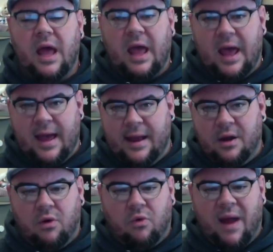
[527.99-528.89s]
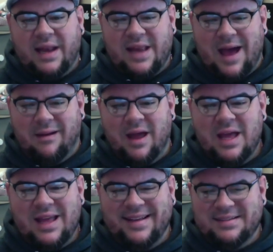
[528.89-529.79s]
and write down
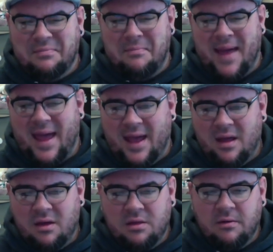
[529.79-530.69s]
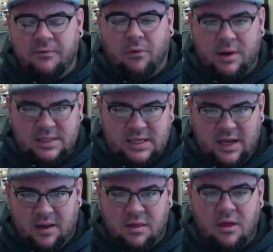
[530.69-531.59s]
is May the
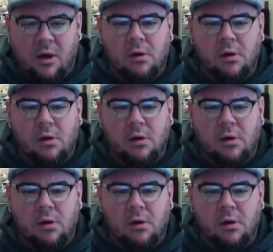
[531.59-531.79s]
14th,